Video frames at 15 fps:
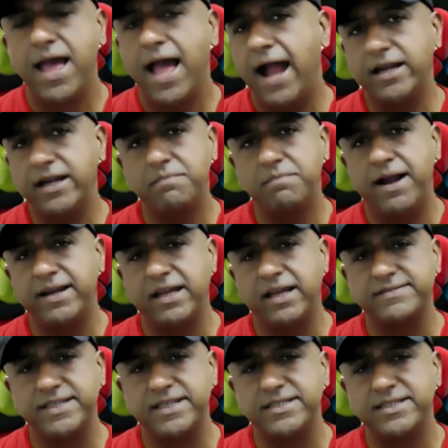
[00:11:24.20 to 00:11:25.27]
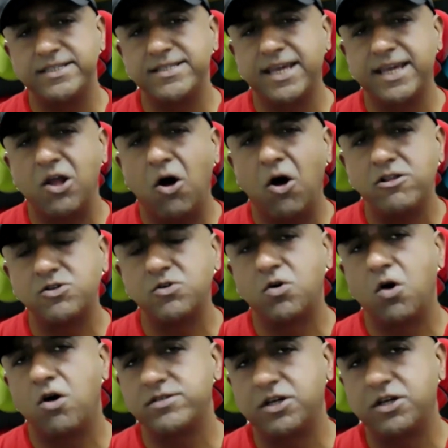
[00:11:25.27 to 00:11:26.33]
Antibiotic resistance can also
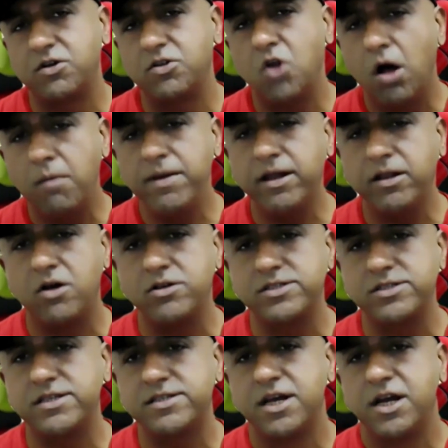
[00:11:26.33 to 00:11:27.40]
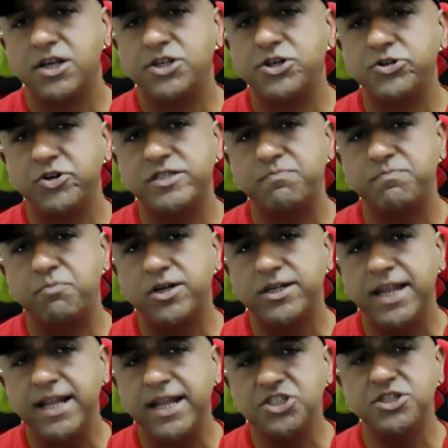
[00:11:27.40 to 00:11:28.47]
cause economic losses due to its
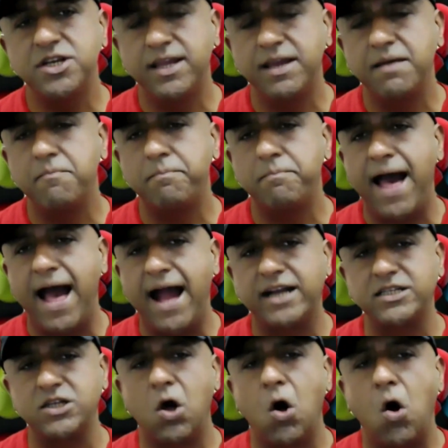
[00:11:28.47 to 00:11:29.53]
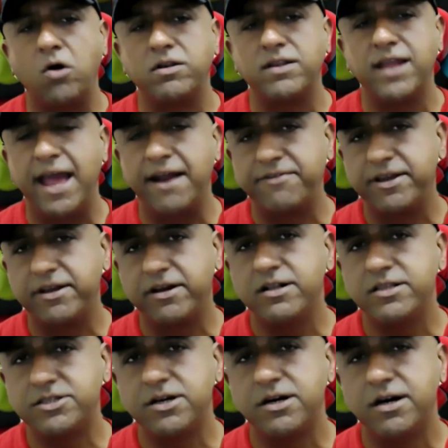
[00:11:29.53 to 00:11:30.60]
potential impact on
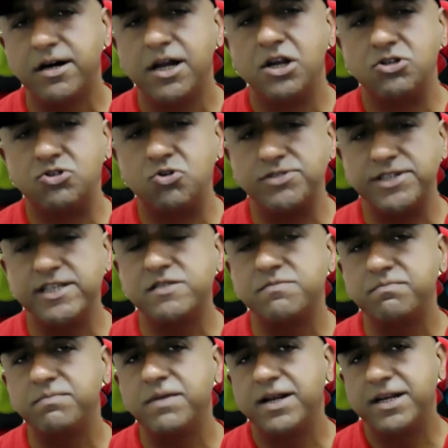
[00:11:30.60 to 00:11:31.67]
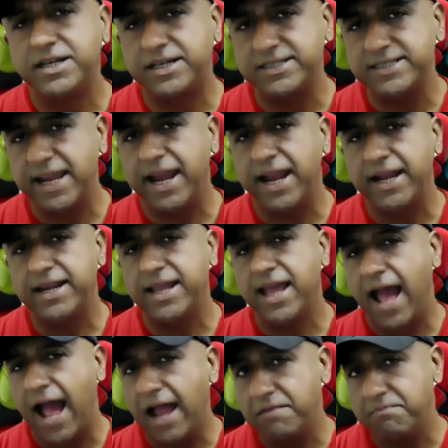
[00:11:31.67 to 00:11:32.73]
agriculture, tourism, trade,
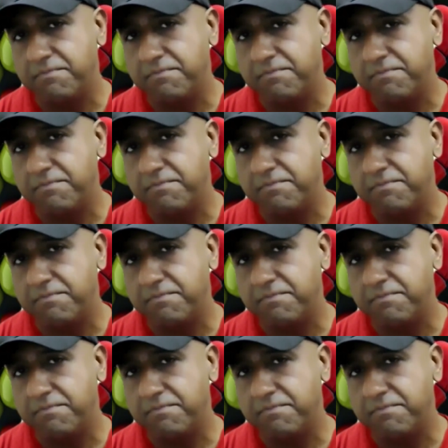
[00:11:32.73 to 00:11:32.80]
and